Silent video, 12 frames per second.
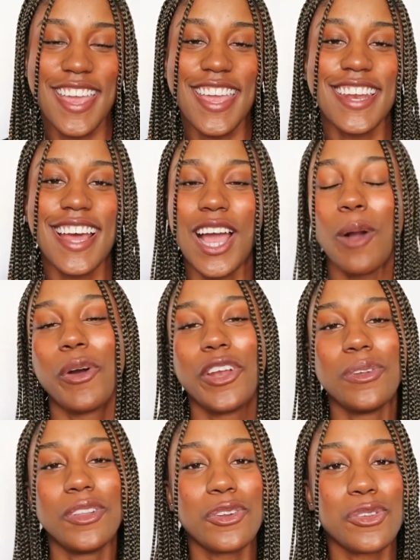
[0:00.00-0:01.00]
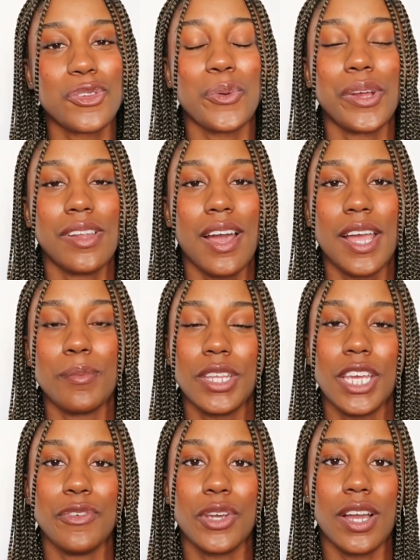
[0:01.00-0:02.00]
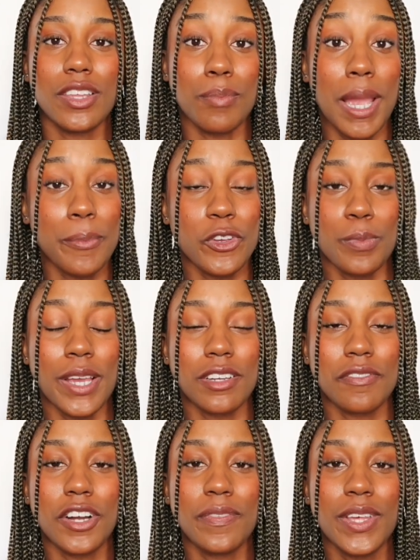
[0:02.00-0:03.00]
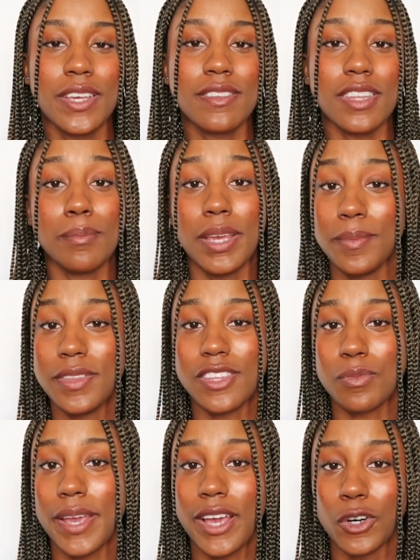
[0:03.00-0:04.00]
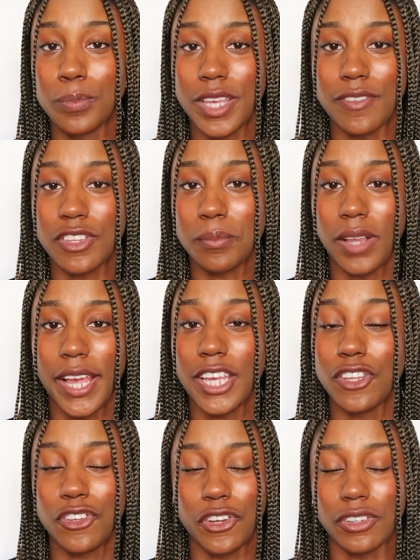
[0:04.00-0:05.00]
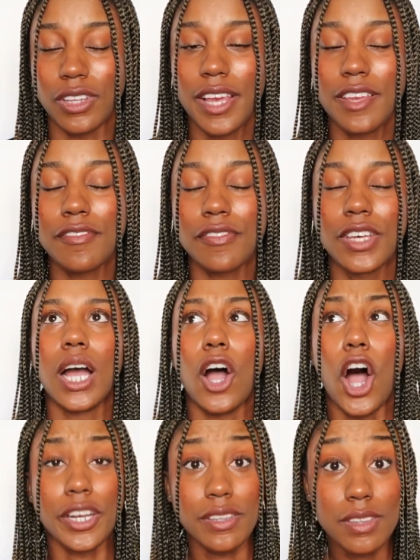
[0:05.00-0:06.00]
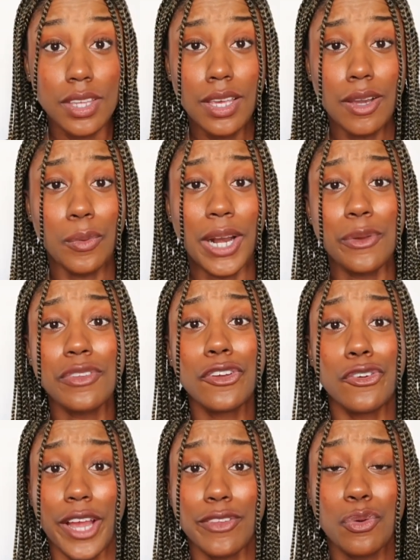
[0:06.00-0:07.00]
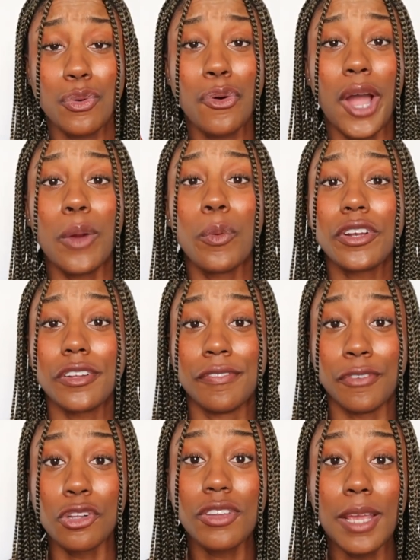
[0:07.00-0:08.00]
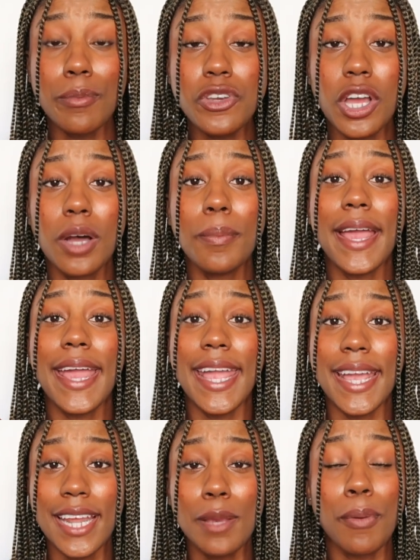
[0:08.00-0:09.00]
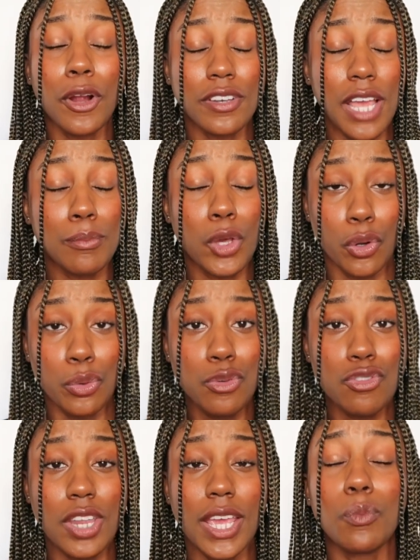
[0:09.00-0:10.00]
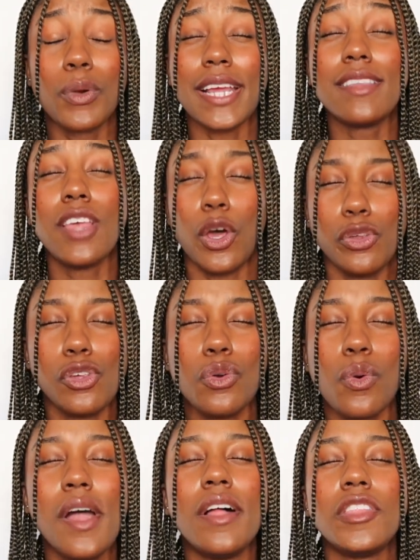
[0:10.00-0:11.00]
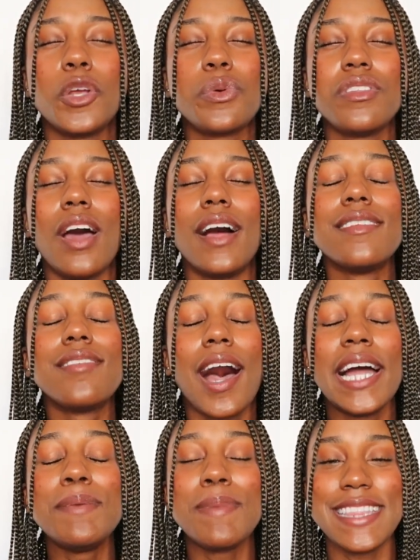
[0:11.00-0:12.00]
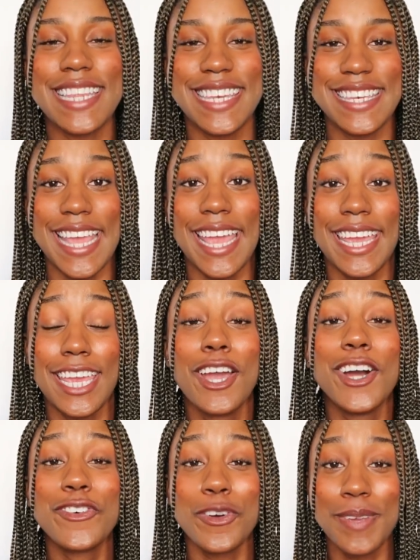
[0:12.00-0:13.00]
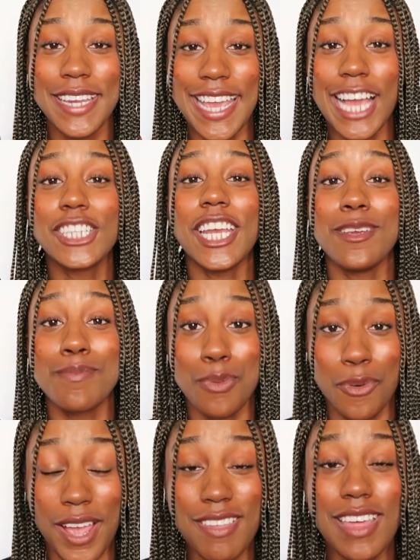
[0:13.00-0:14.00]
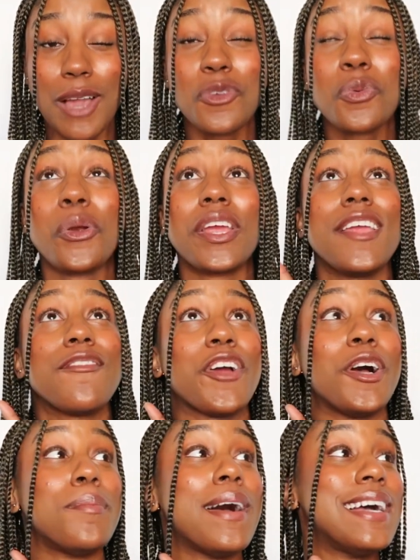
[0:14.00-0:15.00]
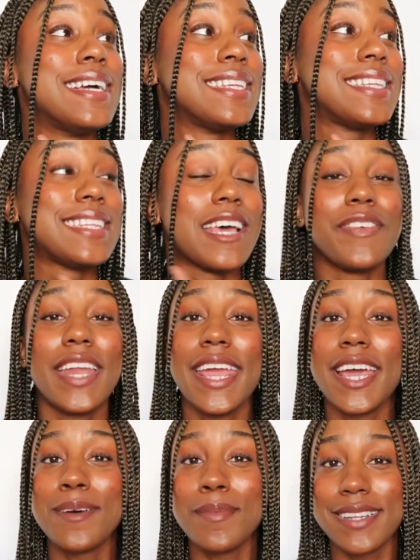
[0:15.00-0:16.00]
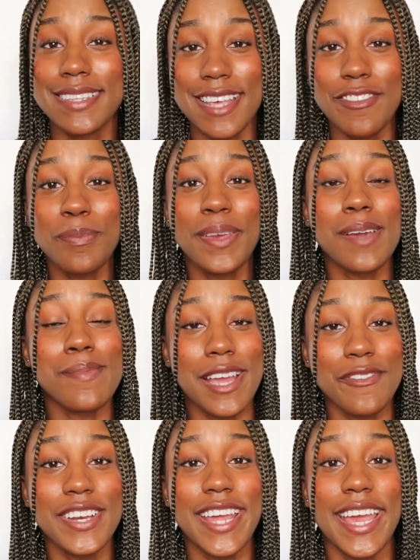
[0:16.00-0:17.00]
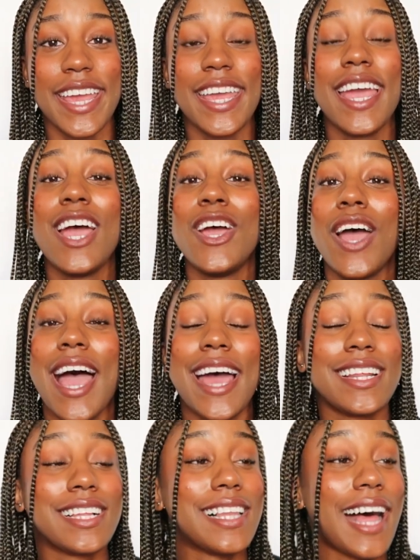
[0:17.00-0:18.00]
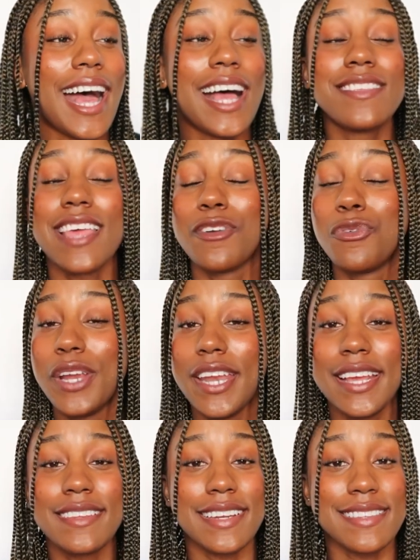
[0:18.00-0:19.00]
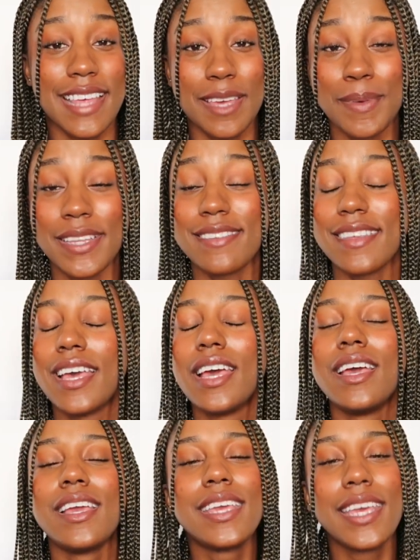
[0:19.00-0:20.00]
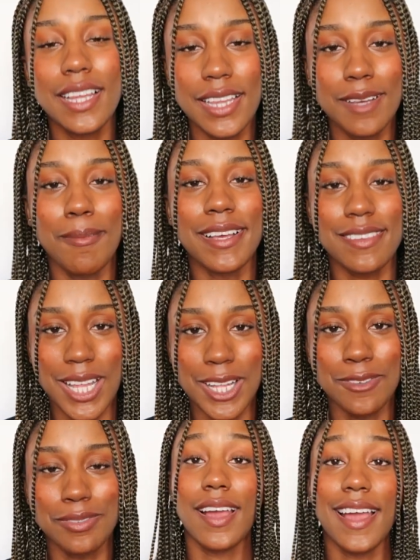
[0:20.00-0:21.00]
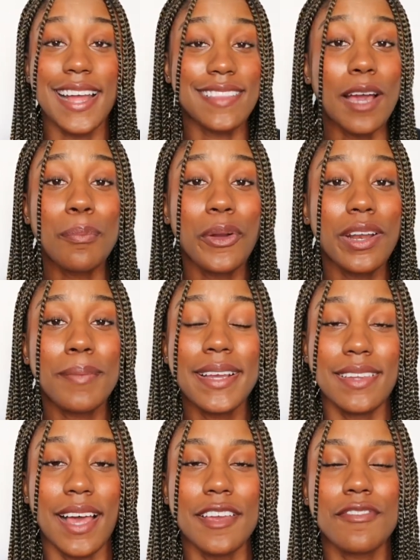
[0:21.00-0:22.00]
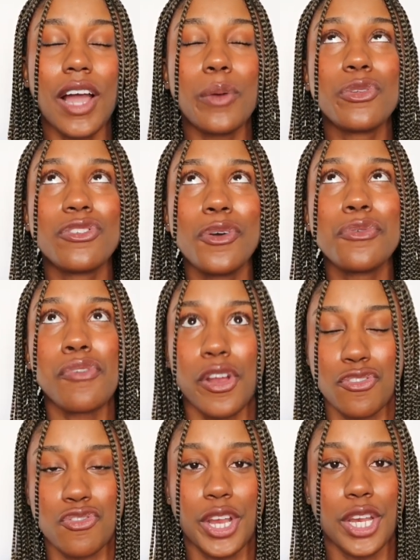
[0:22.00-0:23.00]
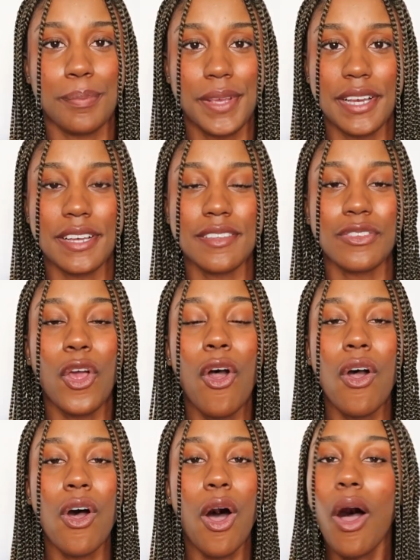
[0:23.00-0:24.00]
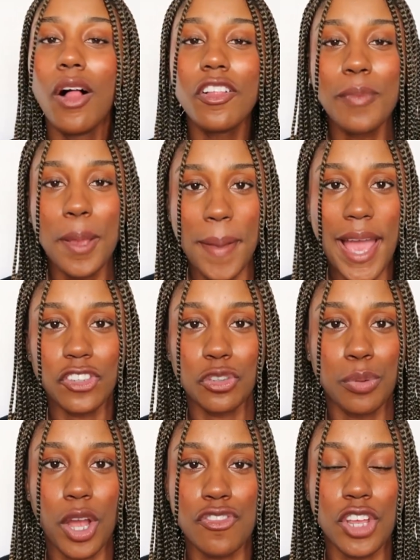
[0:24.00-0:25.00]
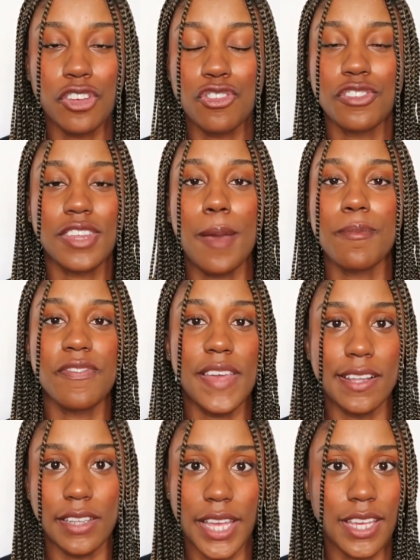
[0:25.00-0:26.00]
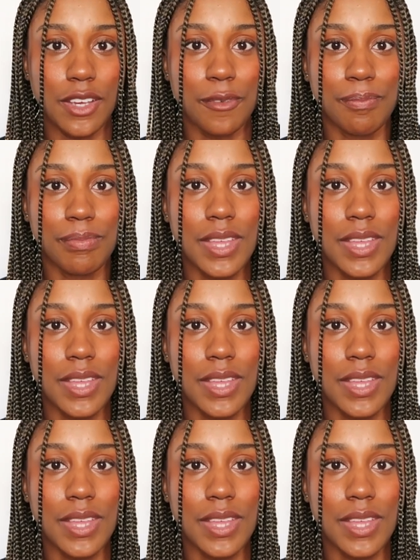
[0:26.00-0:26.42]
And I want to do a little story time to give you guys my perspective on this, and maybe this might help give some light into your life. Honestly, when I was in grad school, I worked a full-time job and I part-time coached. And when I tell you there was not time in the day for me to catch a breath, I was working from 7 a.m. to 7 p.m. every day, had class, had readings, had assignments, killing myself. At that point in my life, I was so frustrated because all of my passion projects just kept failing.